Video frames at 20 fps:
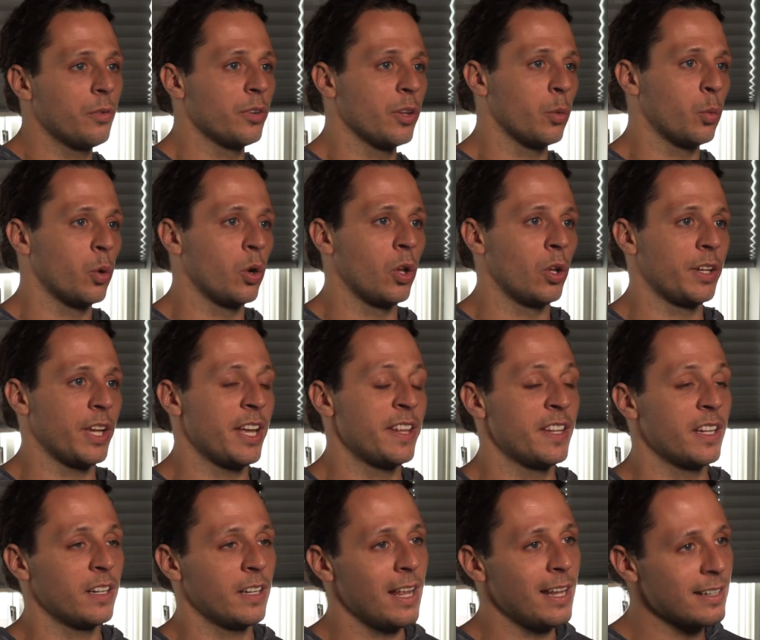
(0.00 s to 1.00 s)
the world, and then
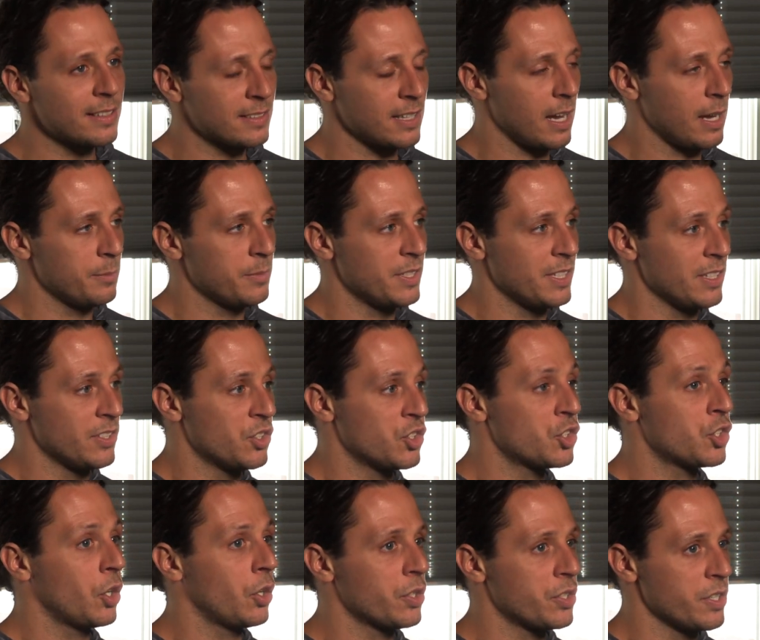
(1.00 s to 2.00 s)
a lot of times these
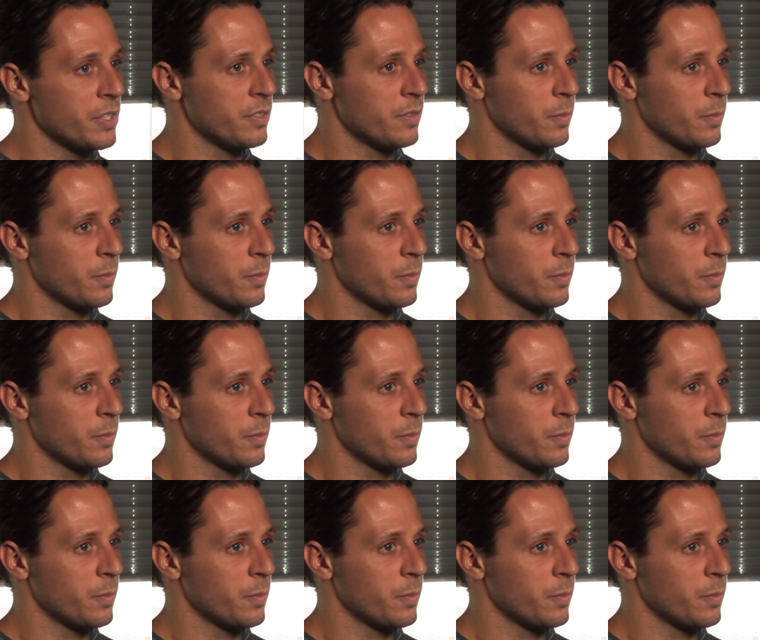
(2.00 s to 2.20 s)
churches